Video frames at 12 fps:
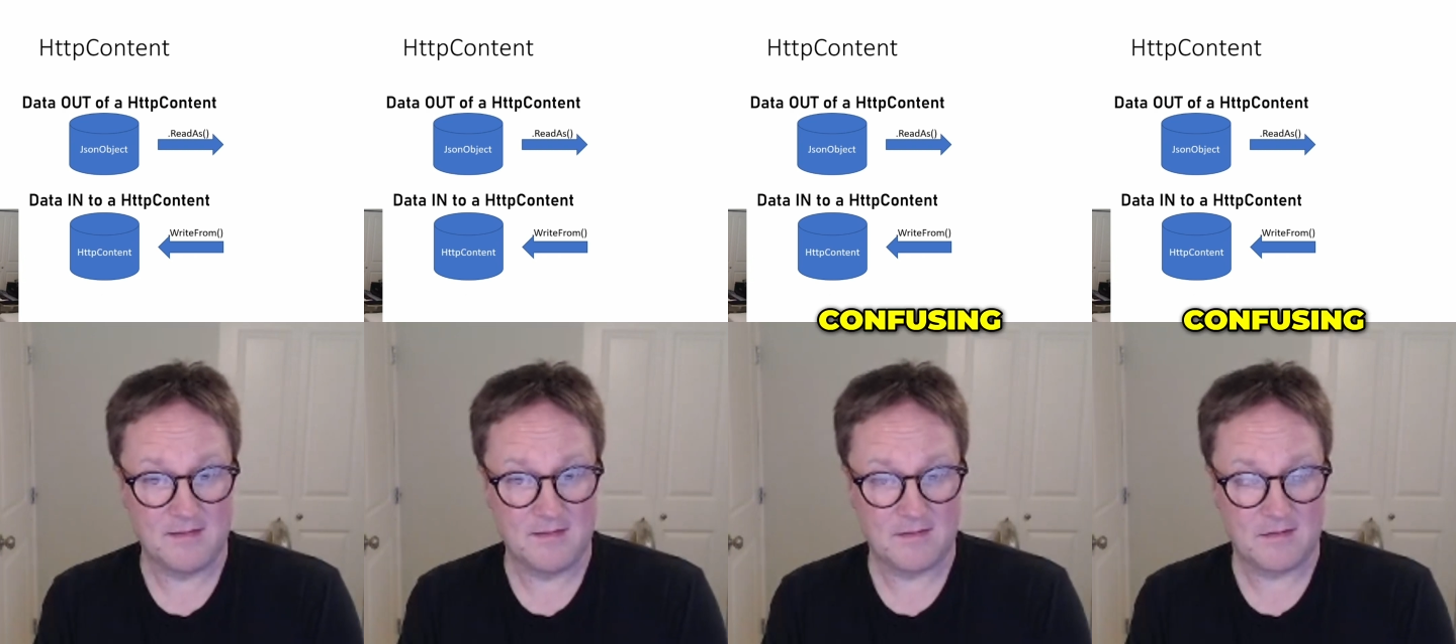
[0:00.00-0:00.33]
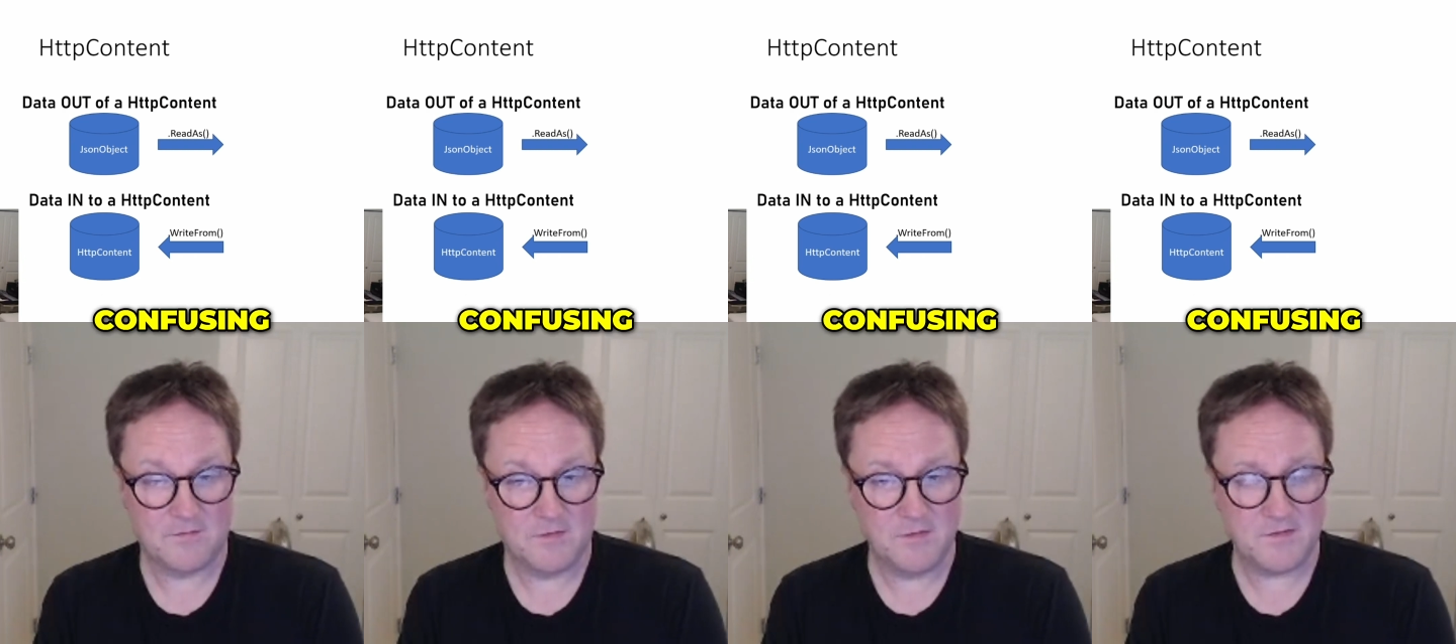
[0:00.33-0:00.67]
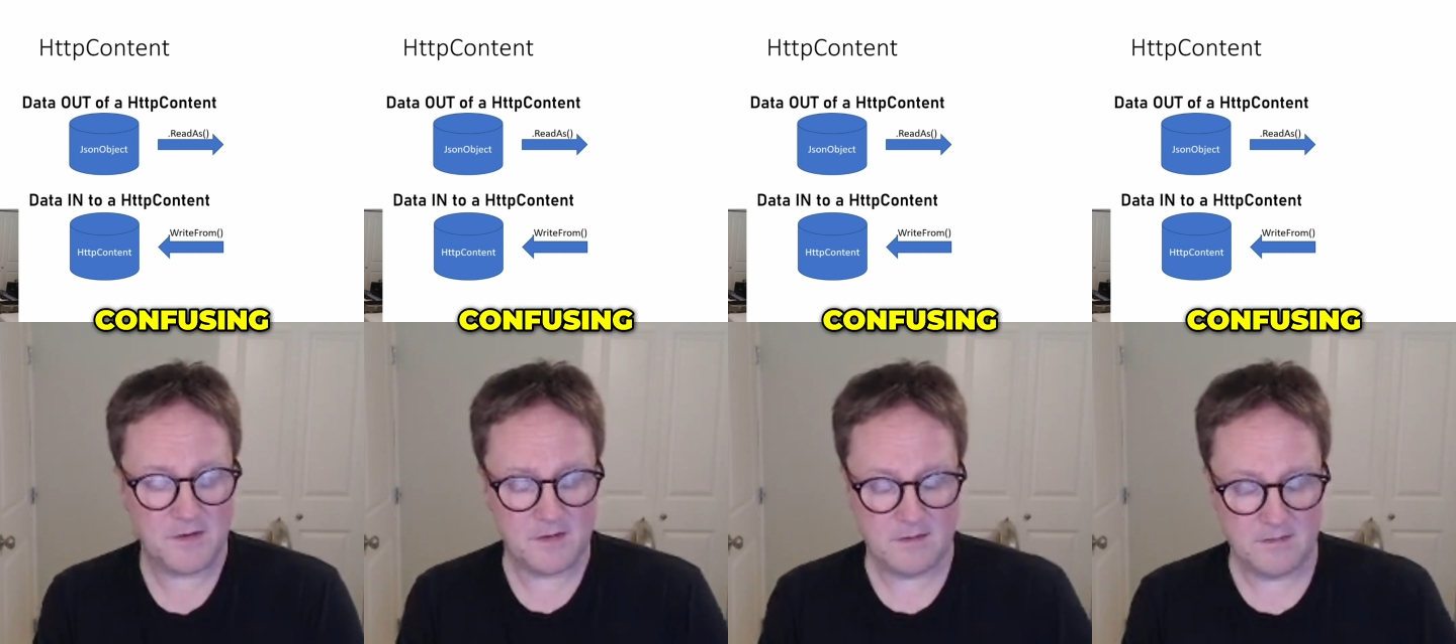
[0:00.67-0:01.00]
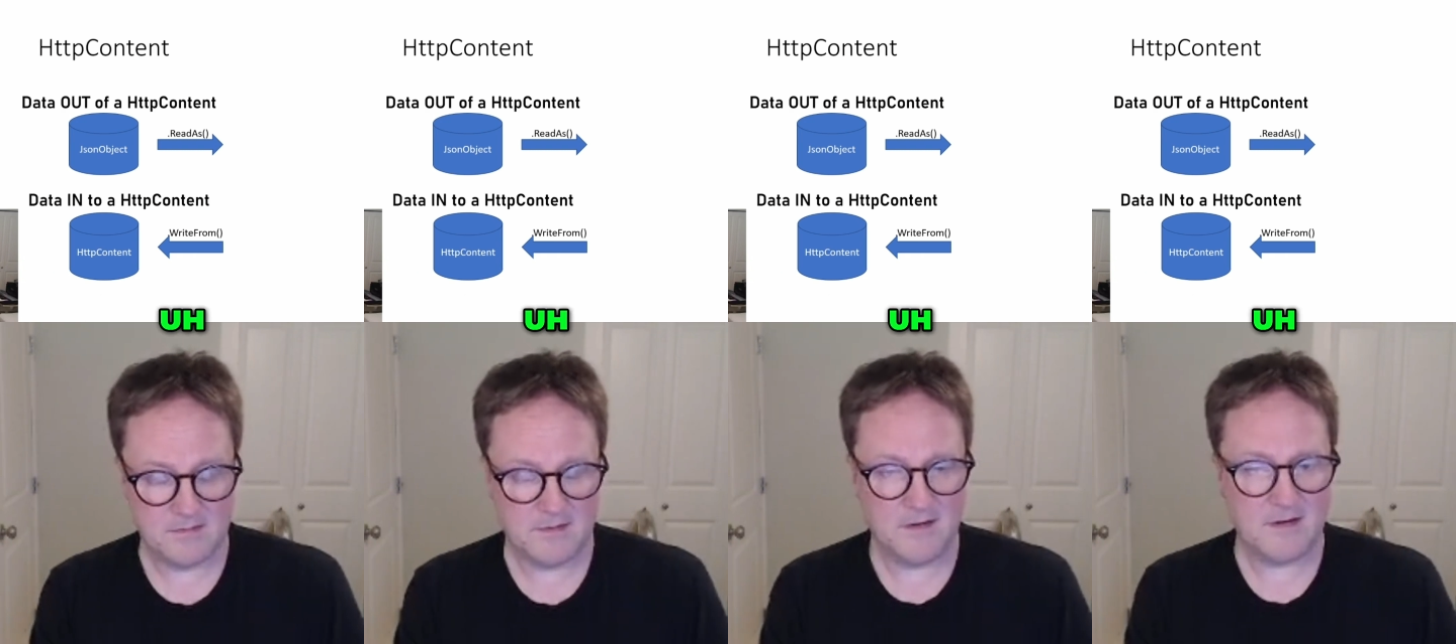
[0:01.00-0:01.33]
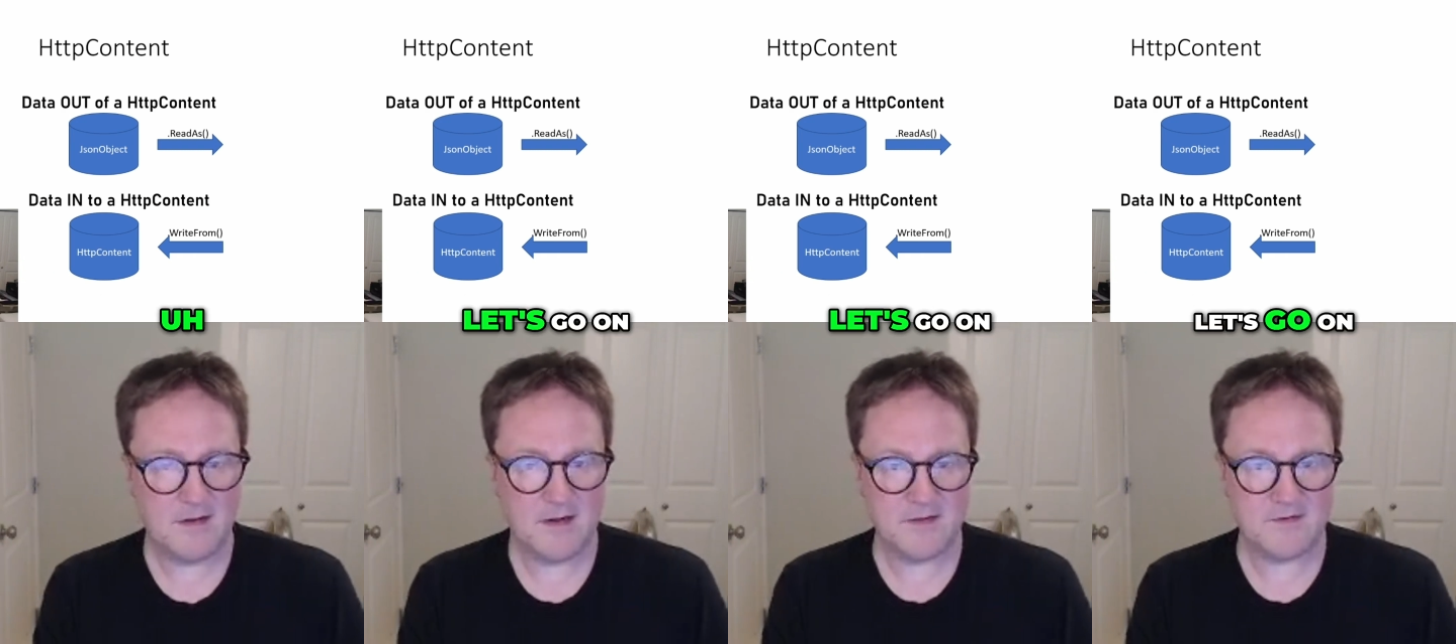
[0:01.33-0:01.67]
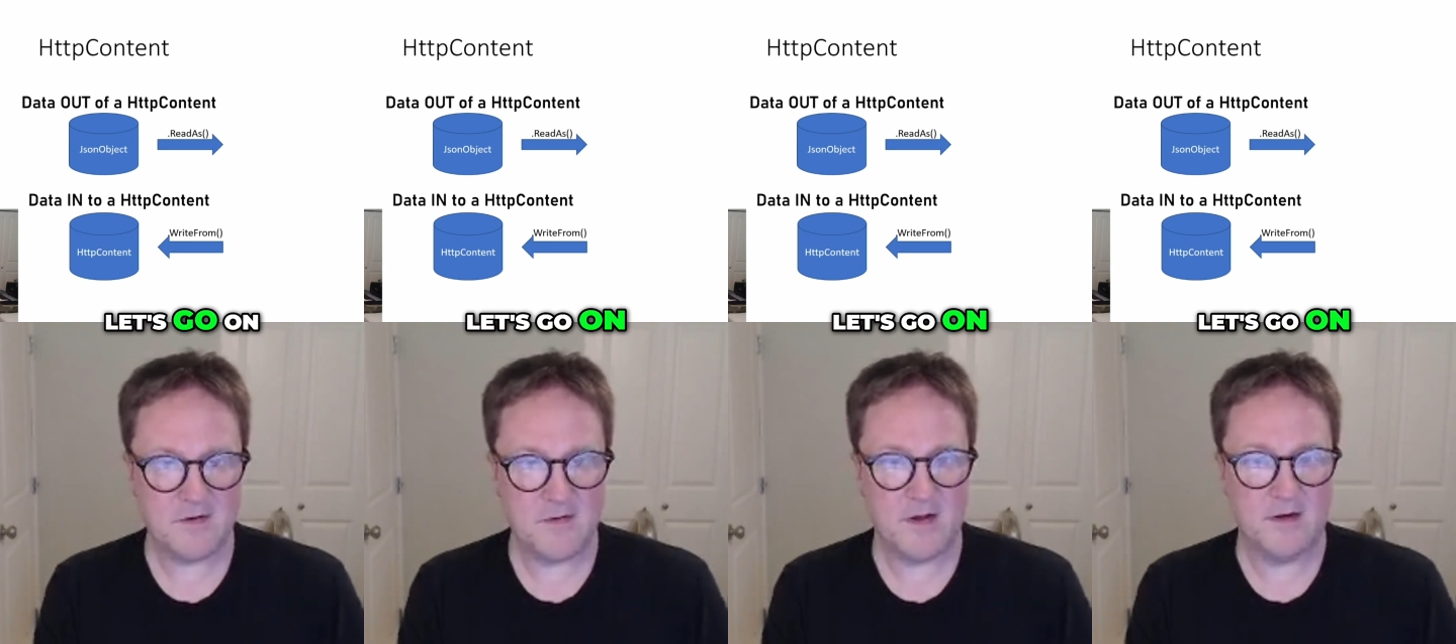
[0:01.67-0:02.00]
Confusing? Let's
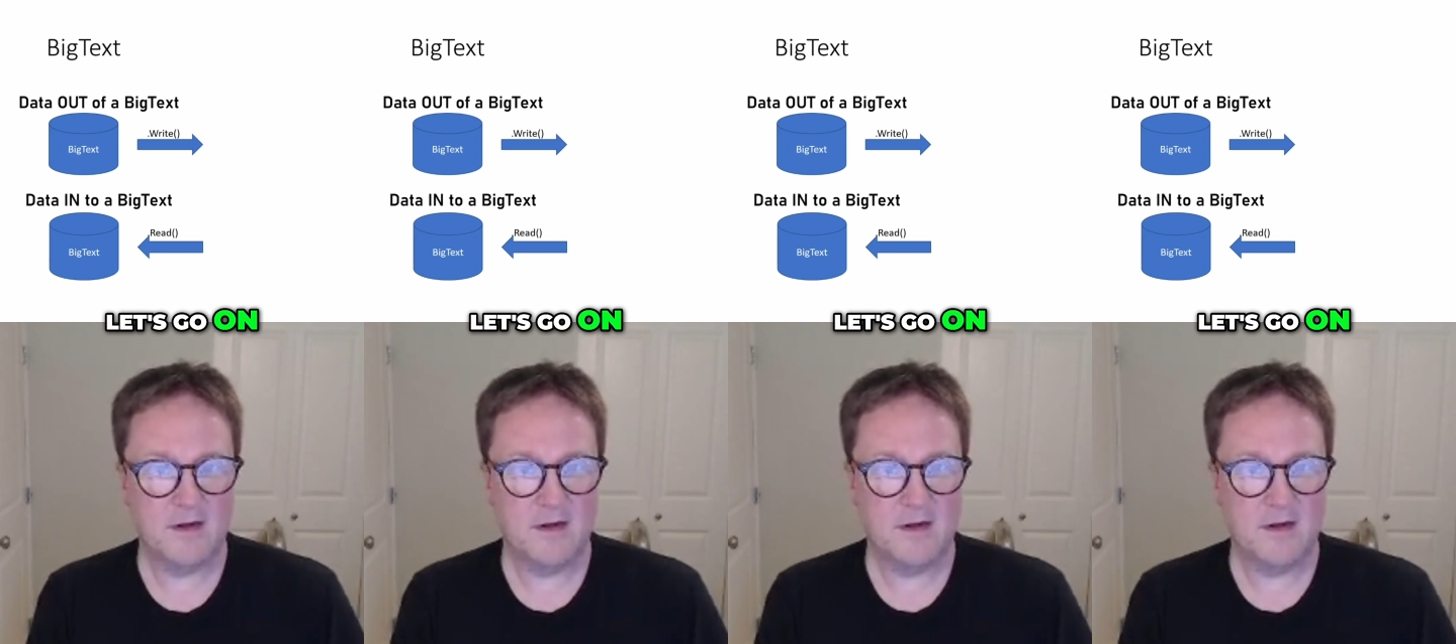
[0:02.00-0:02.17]
go on.